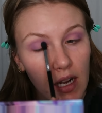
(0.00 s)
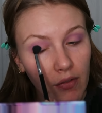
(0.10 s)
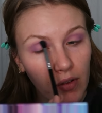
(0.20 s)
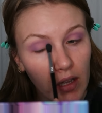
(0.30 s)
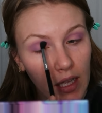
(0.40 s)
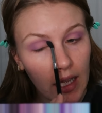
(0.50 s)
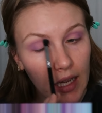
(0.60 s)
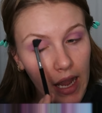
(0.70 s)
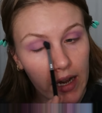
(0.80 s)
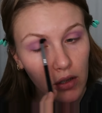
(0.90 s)
I feel like I
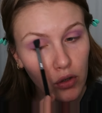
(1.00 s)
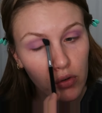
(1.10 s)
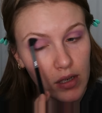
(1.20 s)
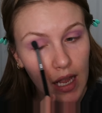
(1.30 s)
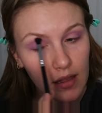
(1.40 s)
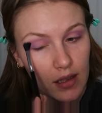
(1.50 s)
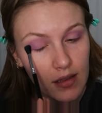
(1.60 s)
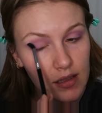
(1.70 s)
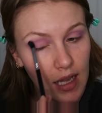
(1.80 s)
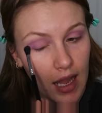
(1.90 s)
kind of create the
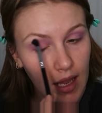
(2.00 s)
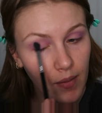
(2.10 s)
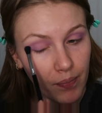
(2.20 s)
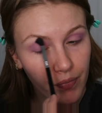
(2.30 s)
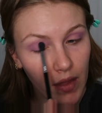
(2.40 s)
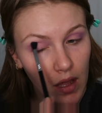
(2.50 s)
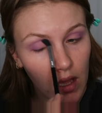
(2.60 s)
same